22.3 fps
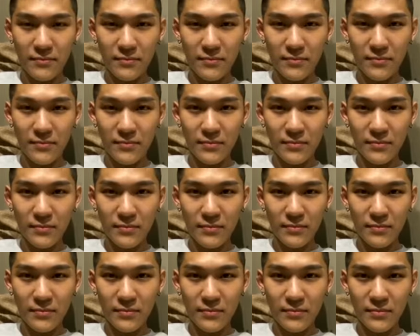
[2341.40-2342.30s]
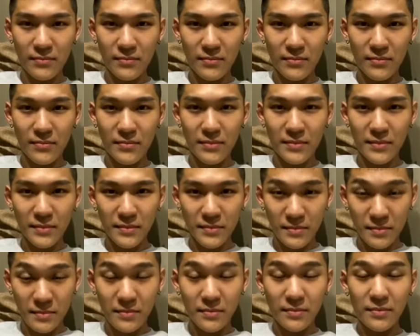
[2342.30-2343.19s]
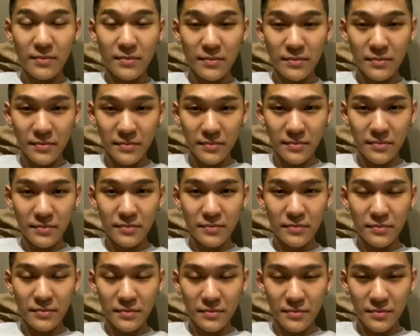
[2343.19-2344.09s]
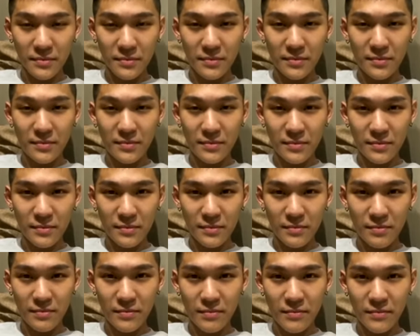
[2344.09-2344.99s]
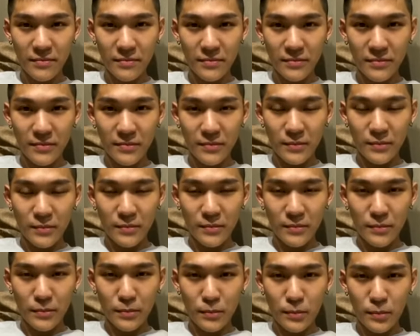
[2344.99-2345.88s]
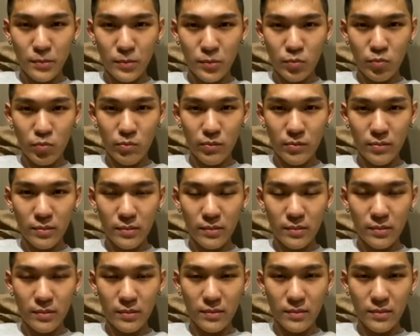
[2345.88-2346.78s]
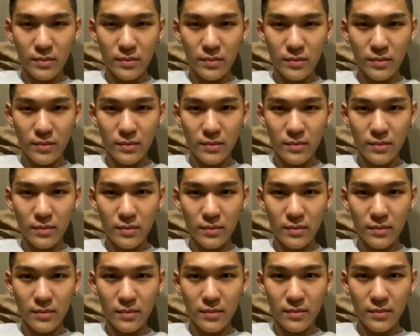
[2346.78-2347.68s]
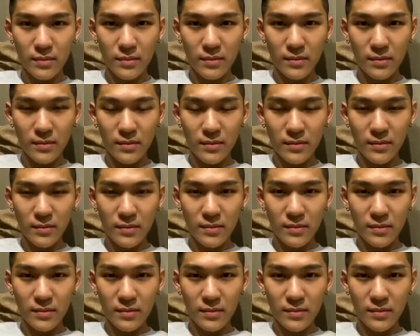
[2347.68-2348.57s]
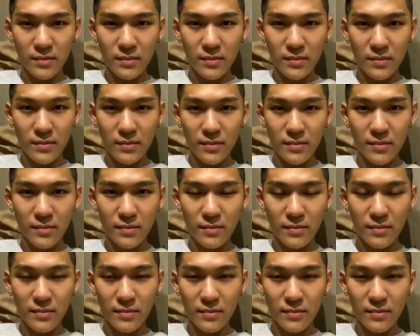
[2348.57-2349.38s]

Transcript: The person shown says nothing.